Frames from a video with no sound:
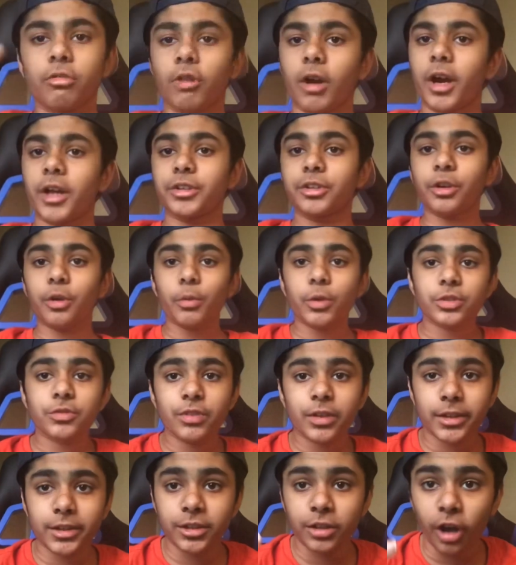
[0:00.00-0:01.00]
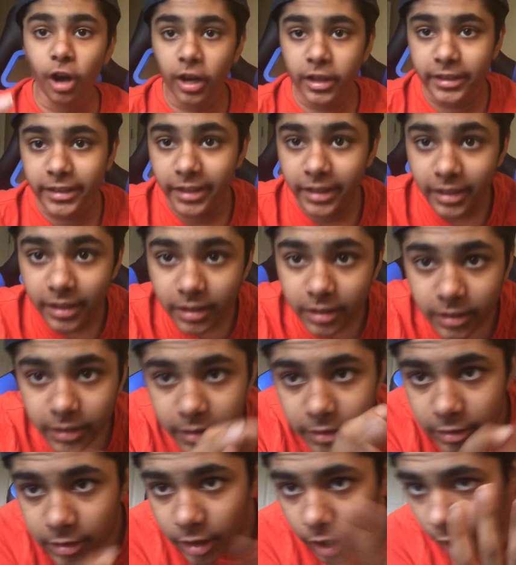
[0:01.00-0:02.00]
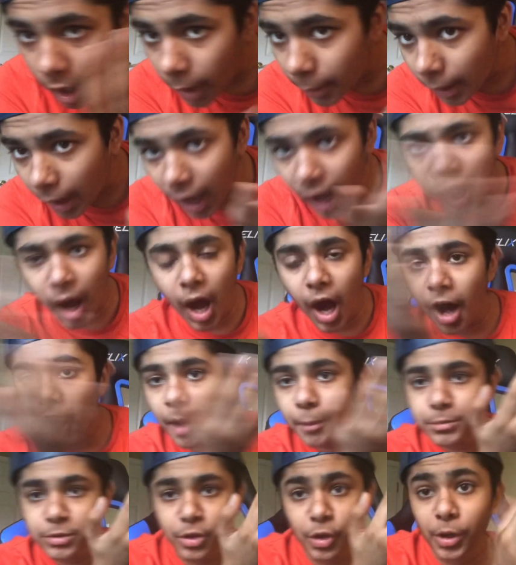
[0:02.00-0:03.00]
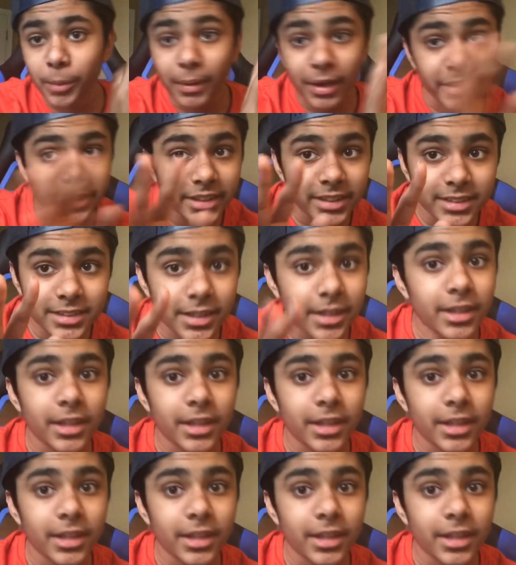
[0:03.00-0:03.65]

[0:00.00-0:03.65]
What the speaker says: I don't know why it's very dark in here. I'm sorry about this,